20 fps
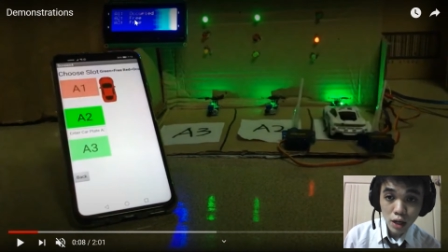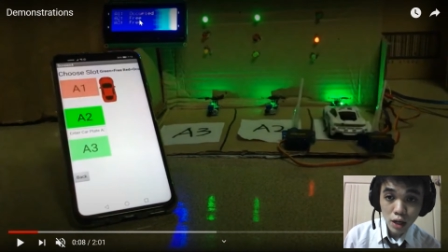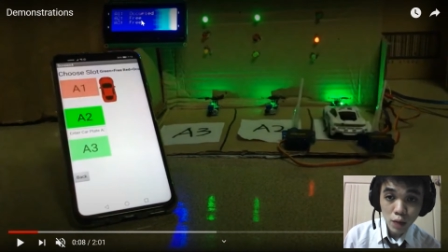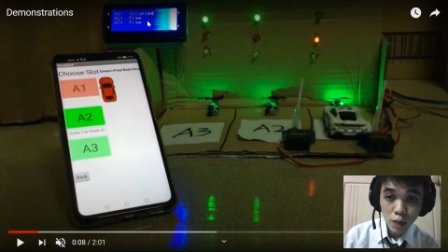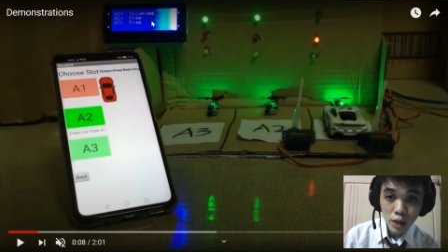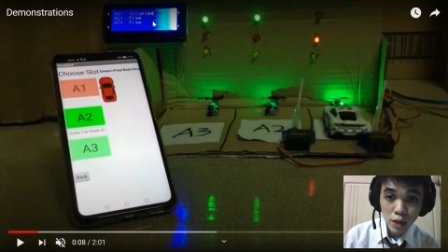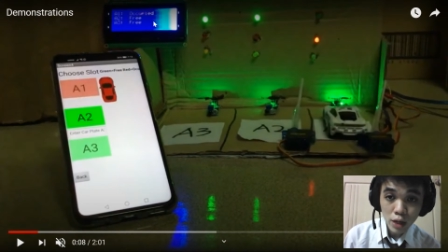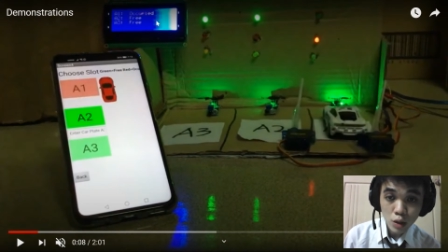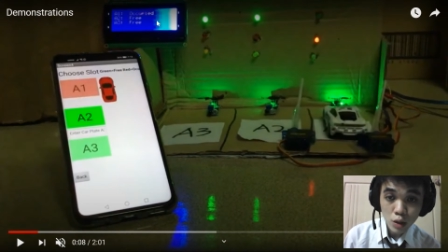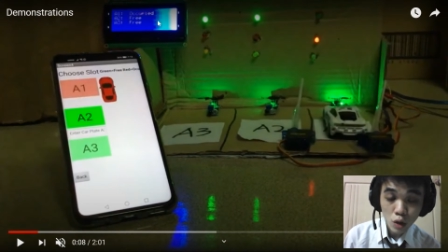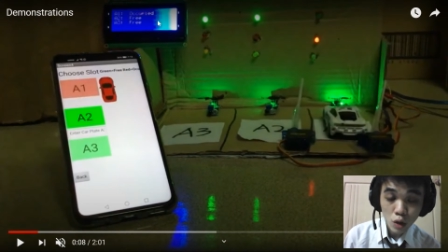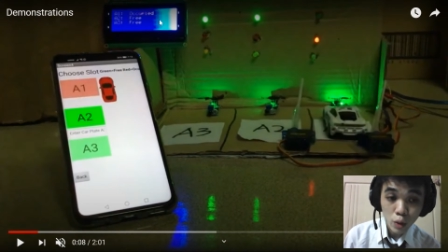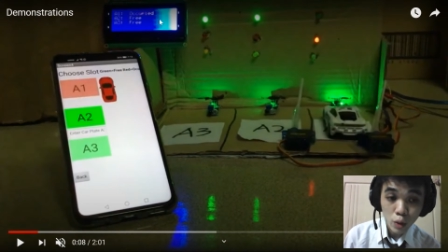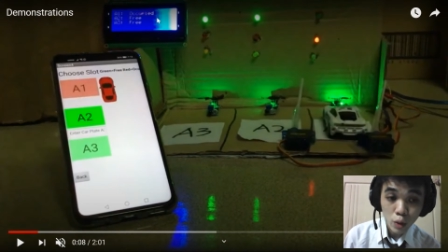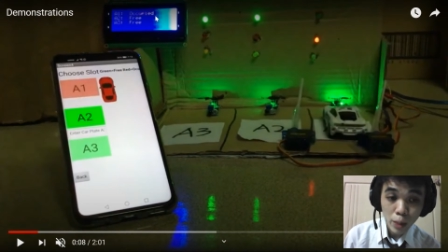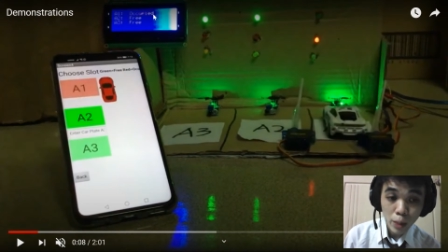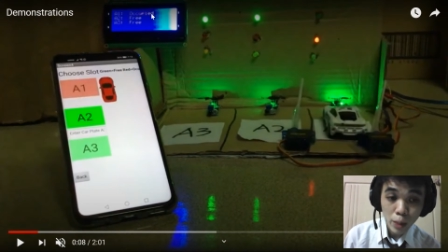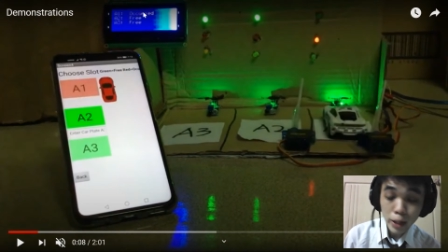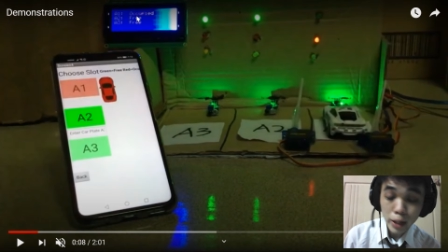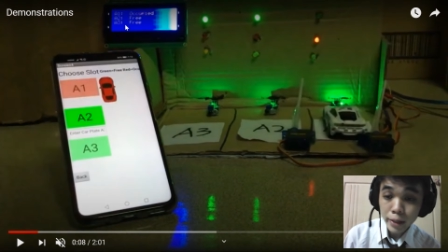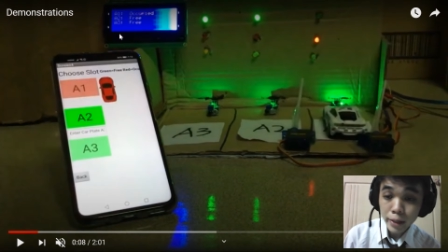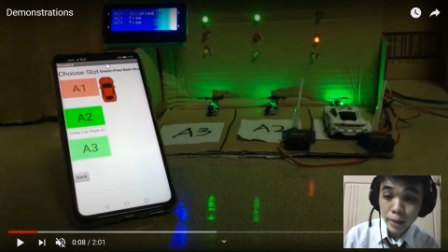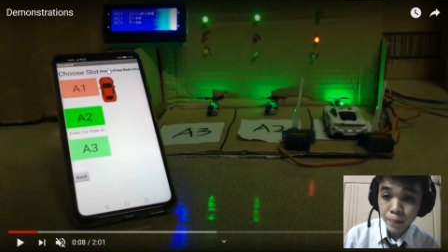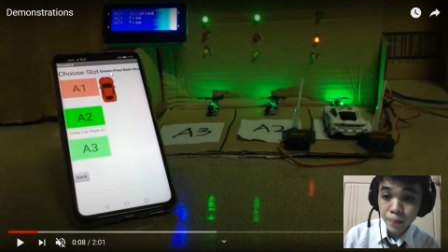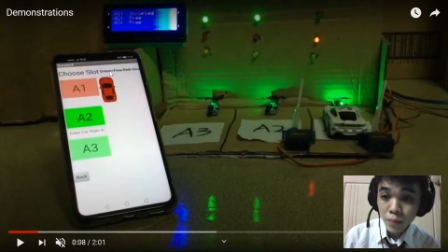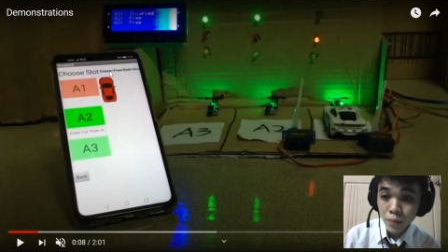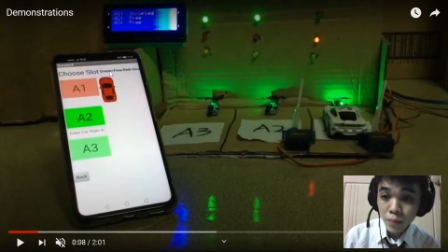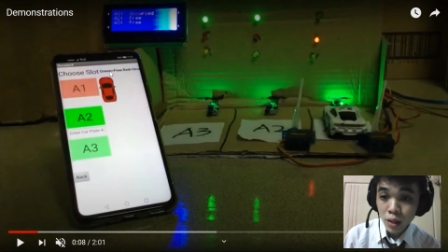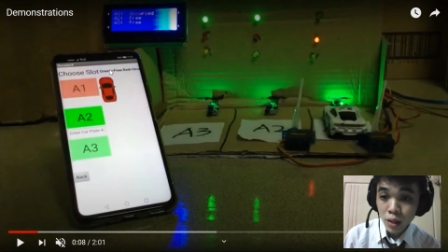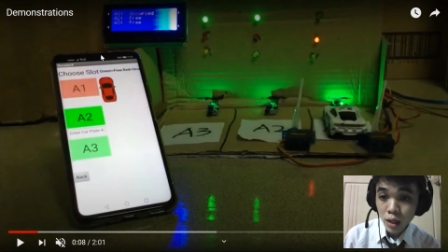A1 is occupied,
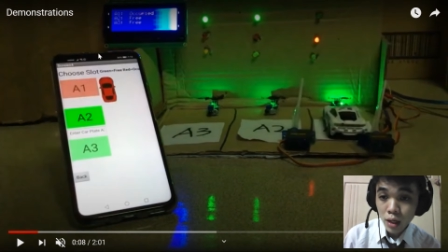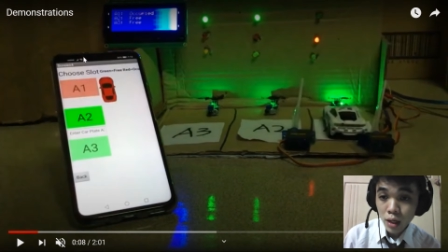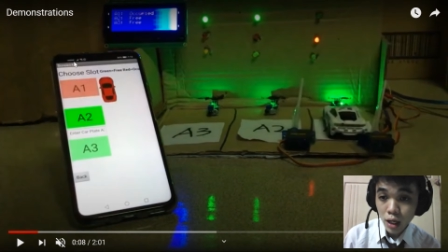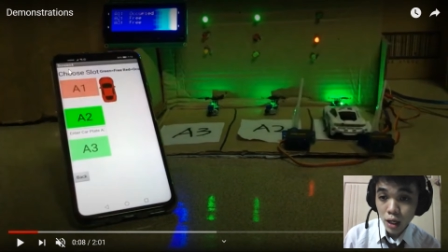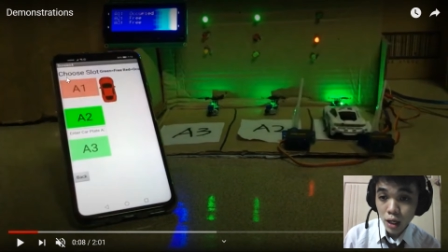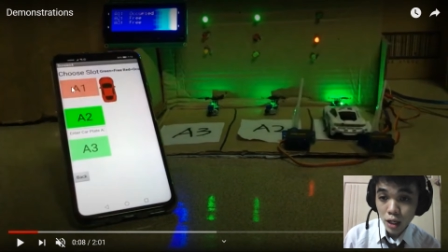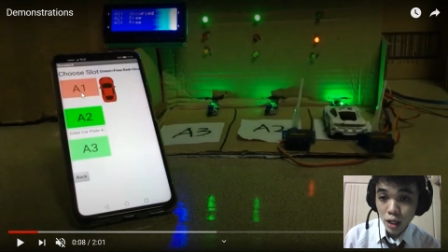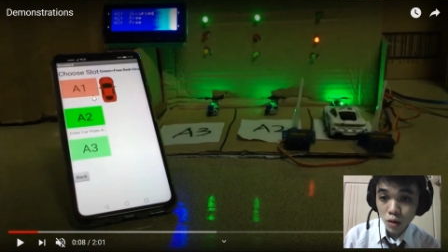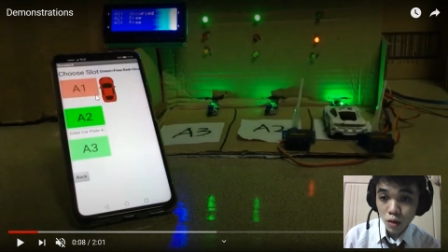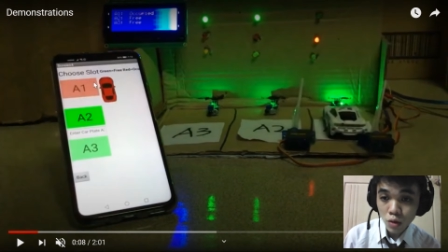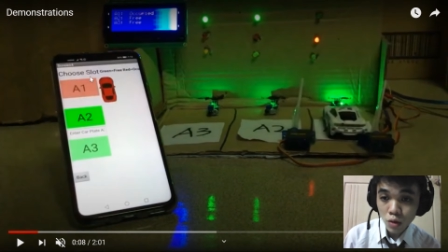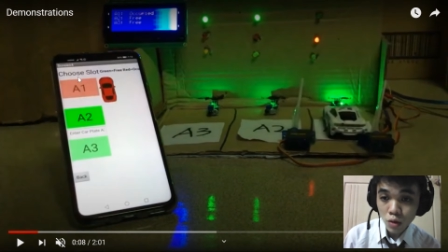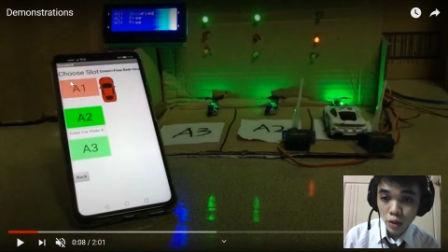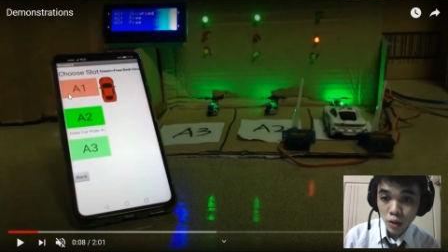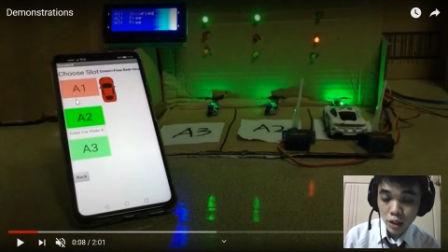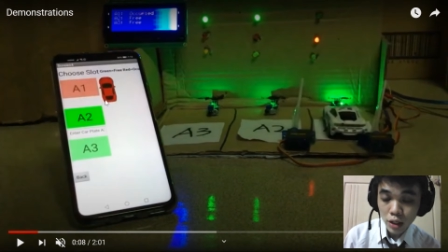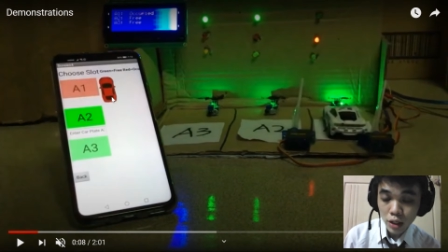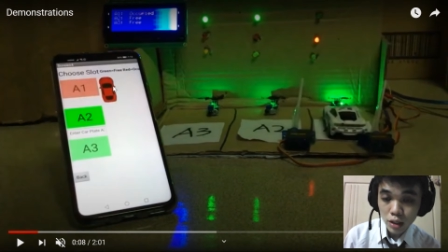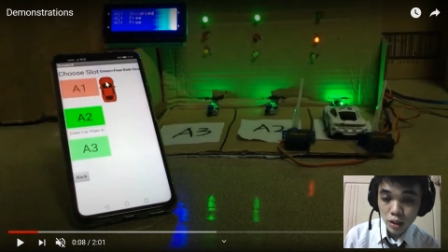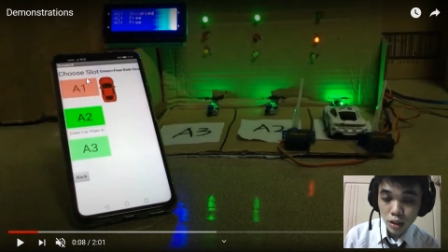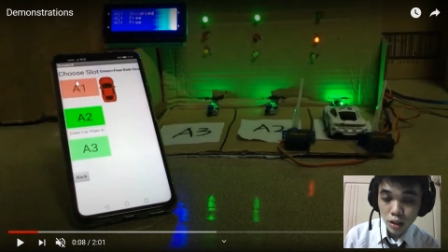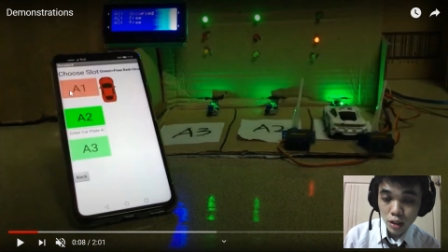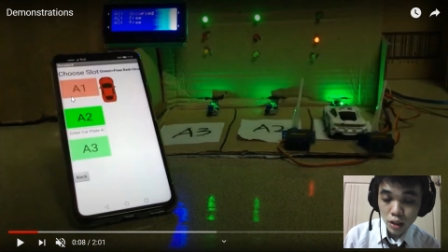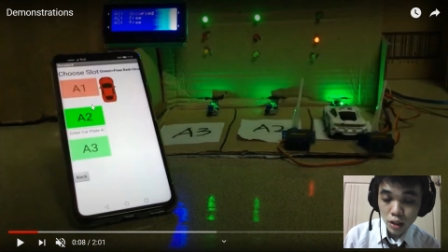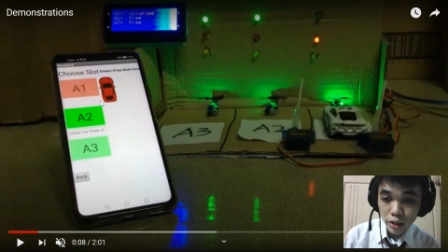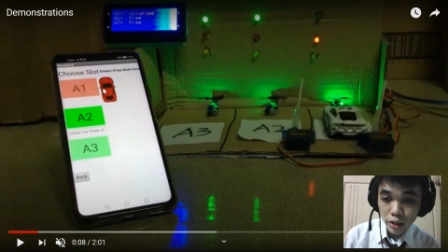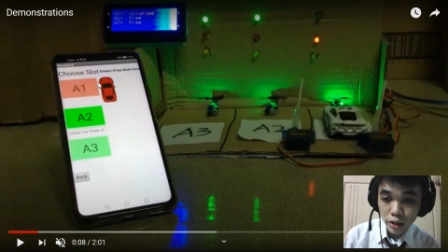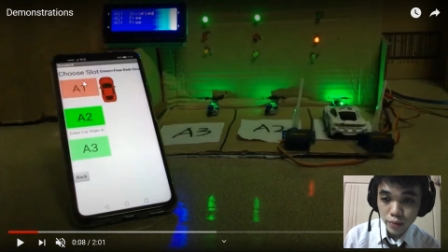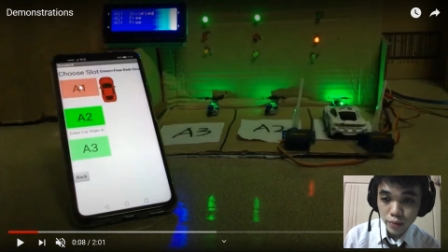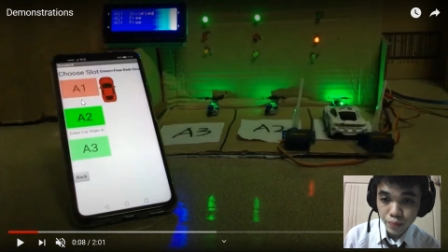and also here
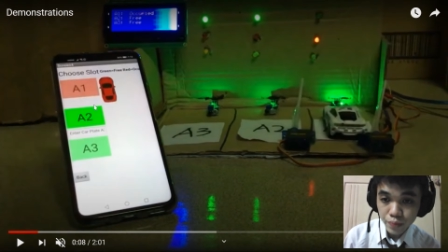the